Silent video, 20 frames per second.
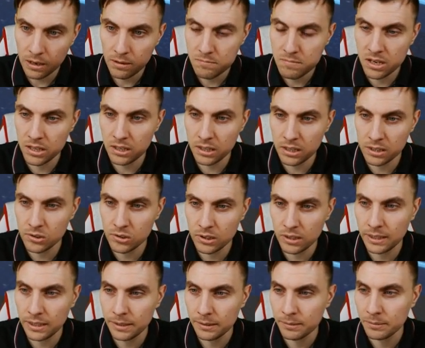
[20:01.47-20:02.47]

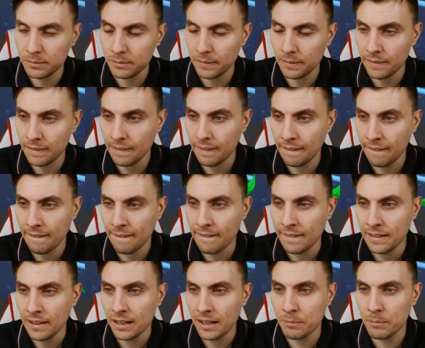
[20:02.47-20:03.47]
Potentially.
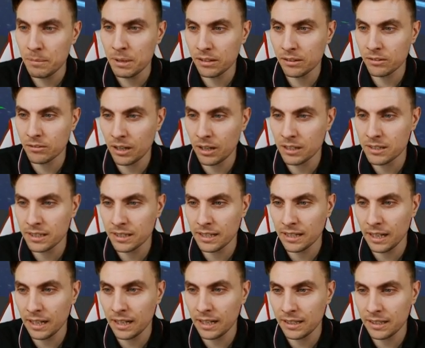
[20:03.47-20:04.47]
I mean, a grassy
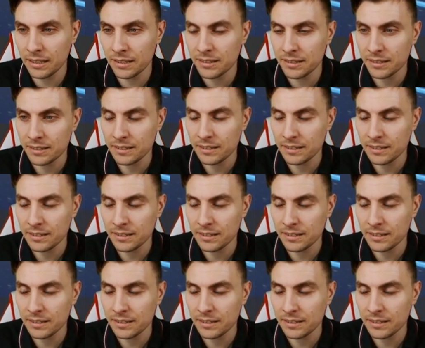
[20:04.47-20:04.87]
glide